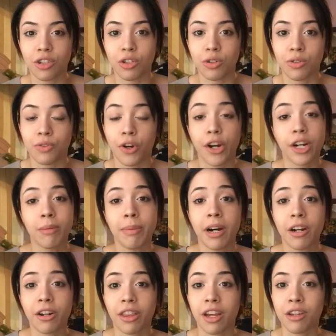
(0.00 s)
you've heard
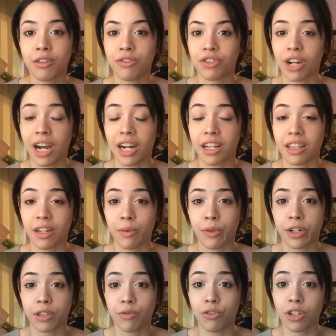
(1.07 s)
about or that you've tried and they
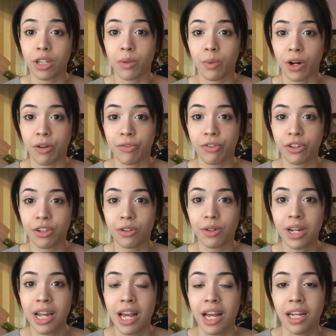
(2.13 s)
worked really well for you,